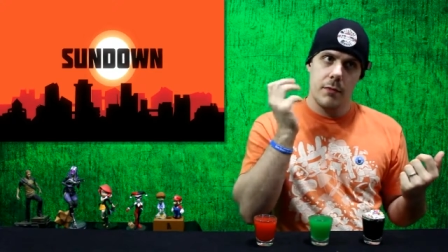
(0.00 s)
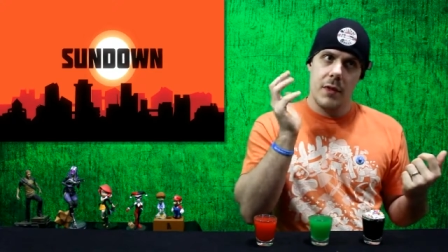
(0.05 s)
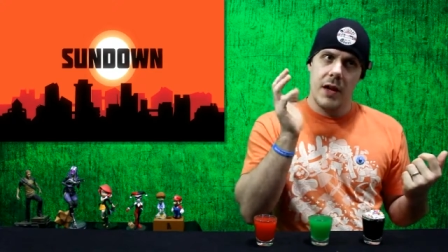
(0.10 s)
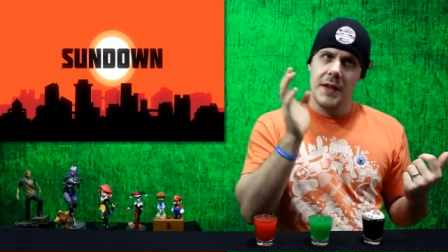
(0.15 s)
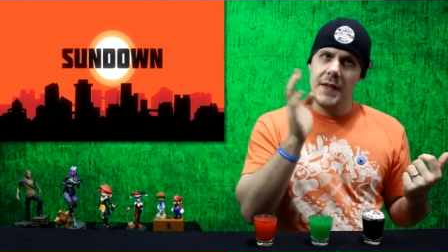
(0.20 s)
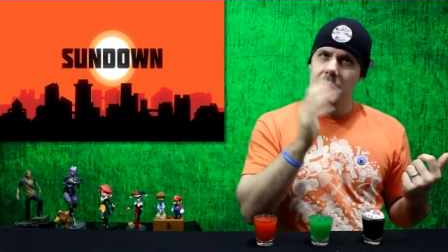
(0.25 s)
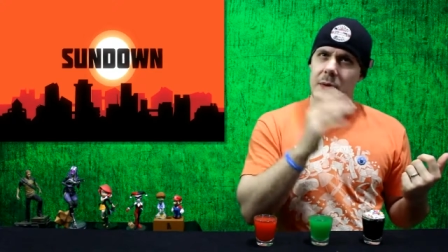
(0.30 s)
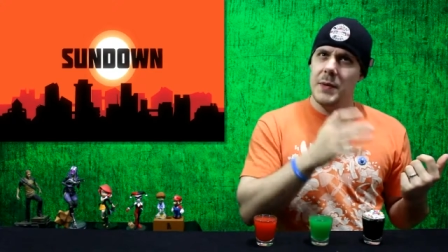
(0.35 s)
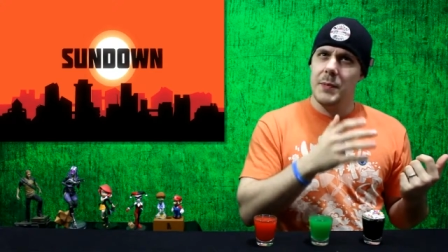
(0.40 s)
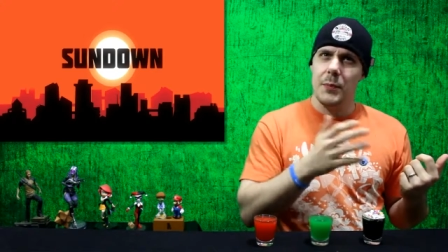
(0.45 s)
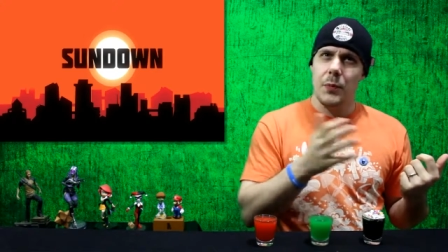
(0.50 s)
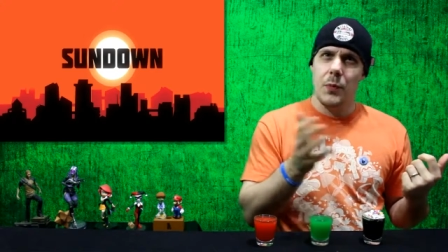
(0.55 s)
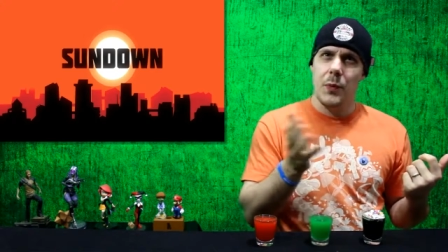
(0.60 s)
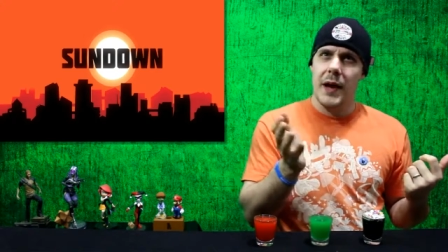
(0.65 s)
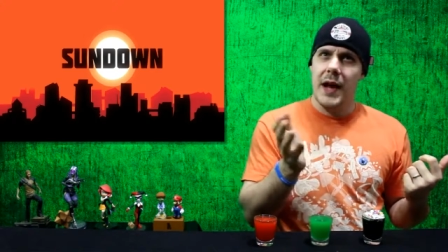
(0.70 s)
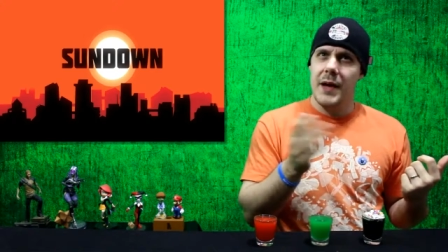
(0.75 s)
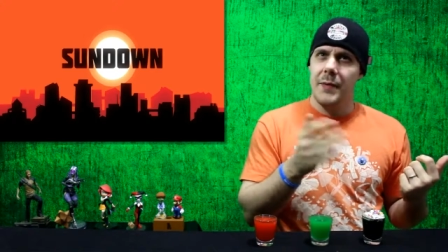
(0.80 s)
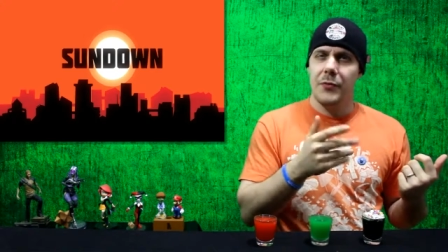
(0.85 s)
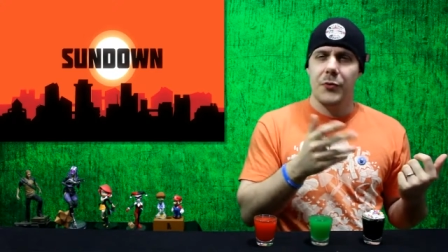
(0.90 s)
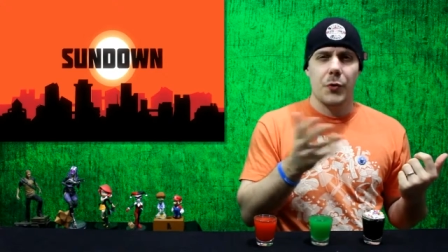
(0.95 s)
I think we
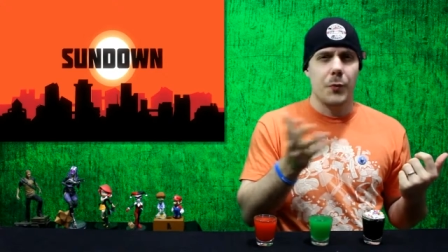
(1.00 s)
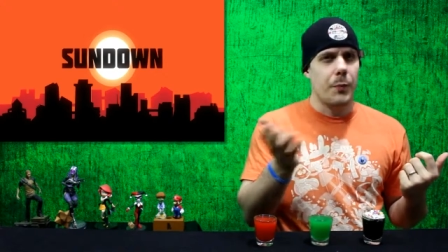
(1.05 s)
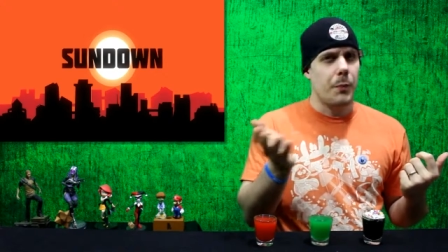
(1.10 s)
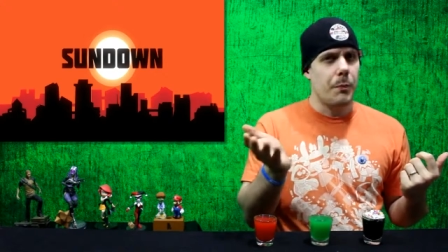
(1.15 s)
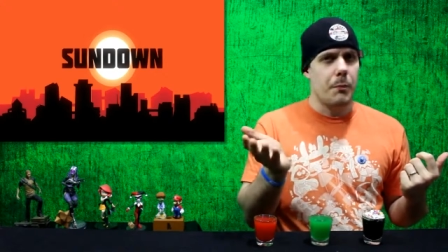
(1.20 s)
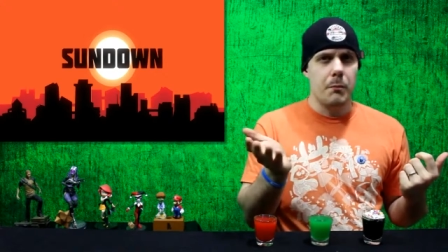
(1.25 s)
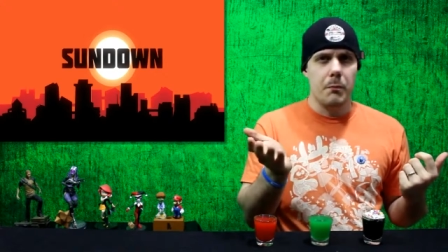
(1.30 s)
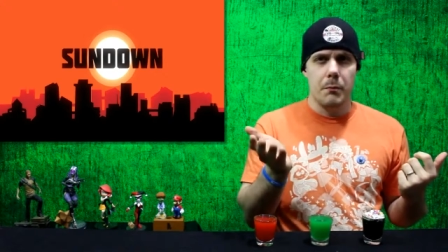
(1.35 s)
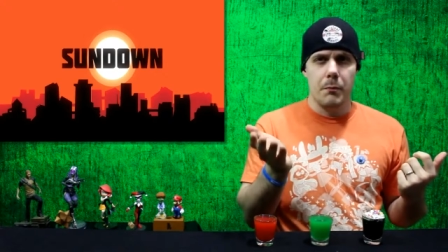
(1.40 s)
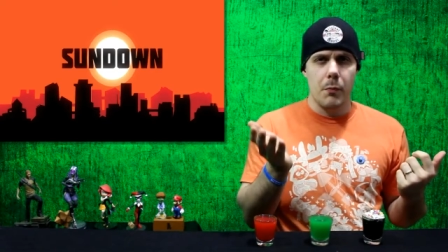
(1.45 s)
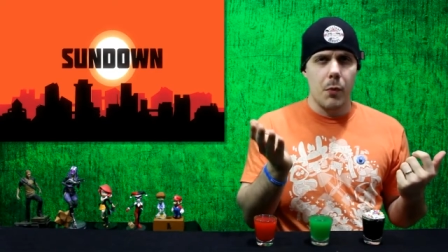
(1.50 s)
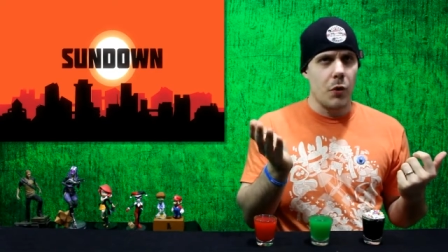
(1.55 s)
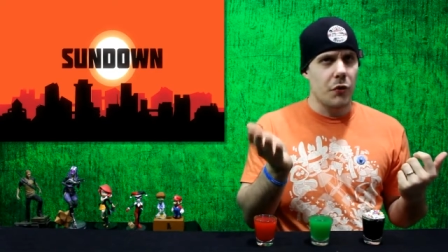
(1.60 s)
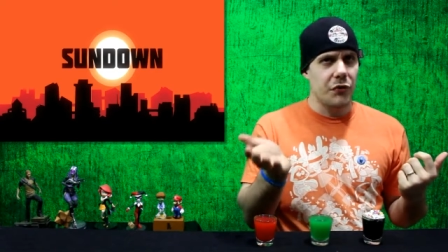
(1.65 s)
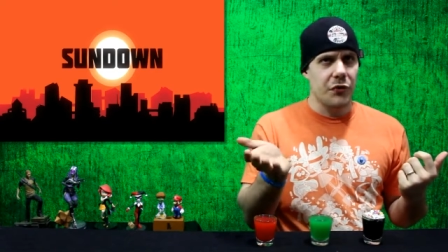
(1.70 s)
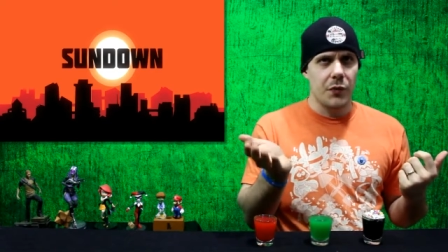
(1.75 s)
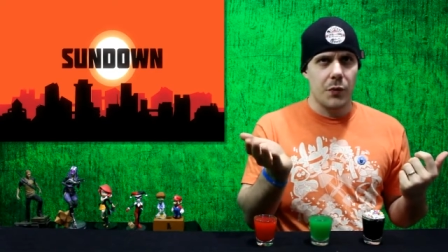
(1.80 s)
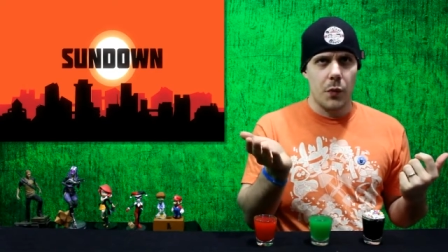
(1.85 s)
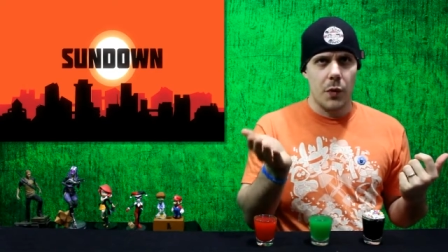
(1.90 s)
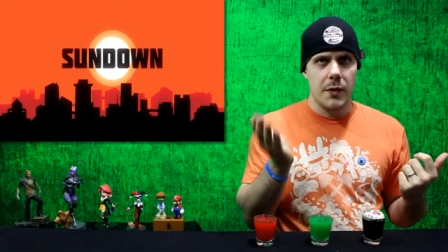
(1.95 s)
got through
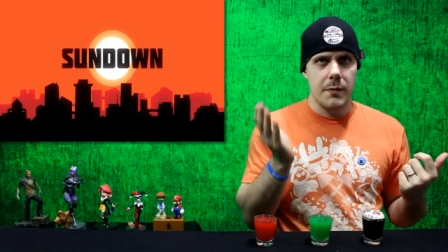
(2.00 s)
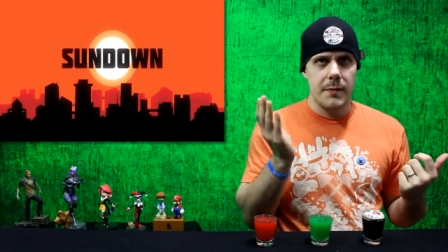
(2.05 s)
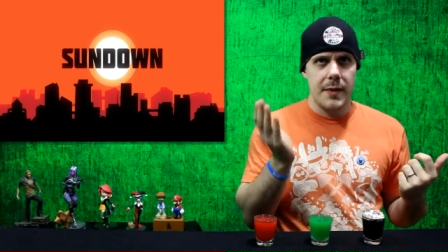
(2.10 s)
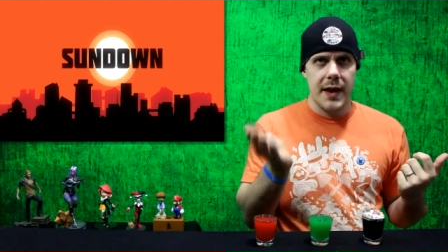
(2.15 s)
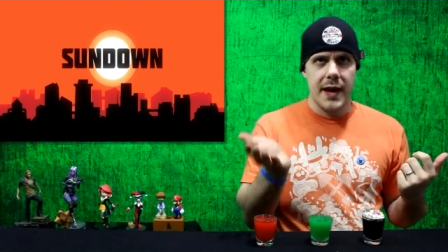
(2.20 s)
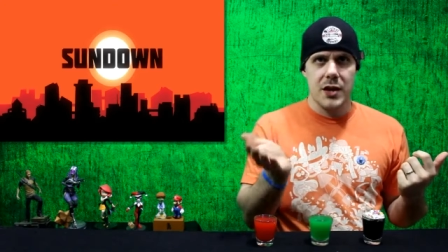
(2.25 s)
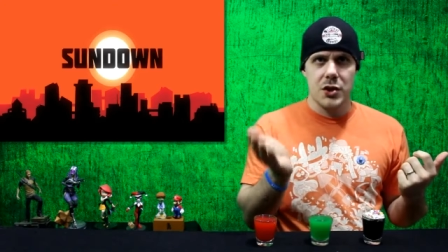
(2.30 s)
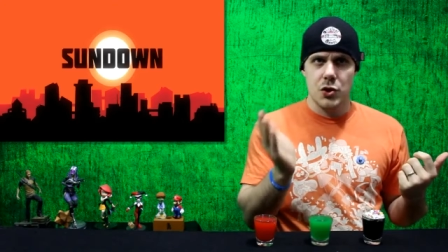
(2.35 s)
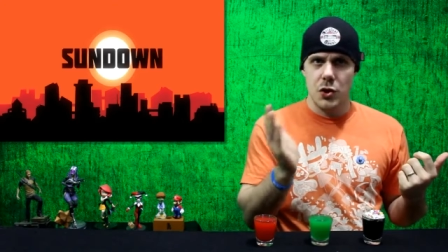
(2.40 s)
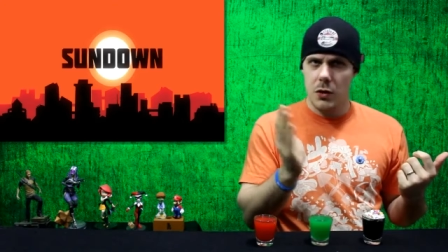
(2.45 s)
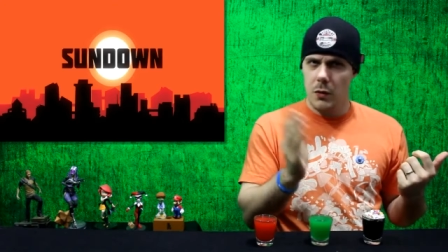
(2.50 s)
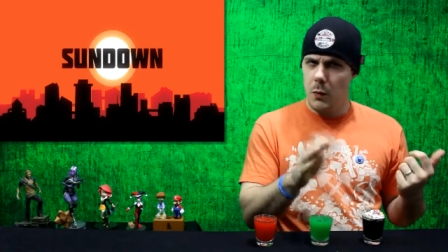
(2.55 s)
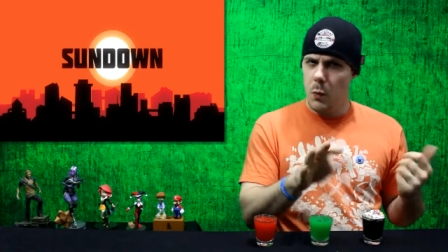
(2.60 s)
most of one match,